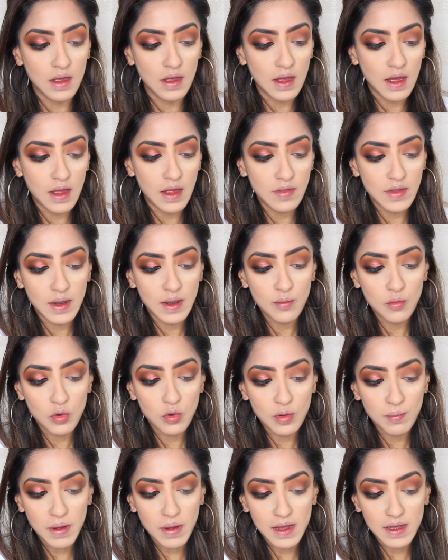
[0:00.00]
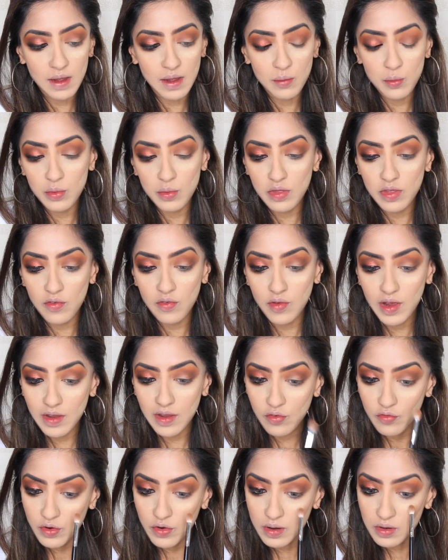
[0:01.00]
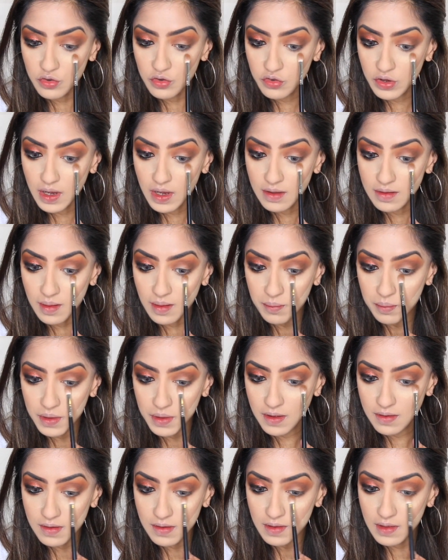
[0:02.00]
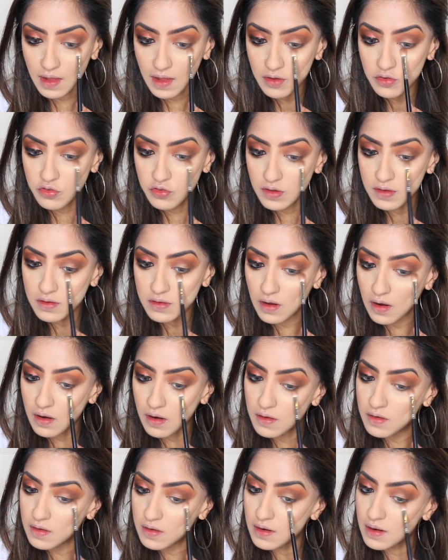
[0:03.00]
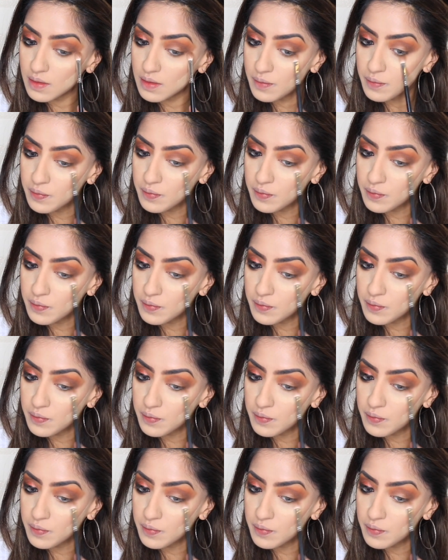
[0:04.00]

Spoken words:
And then I'm going back in with the very first shade and placing that just under.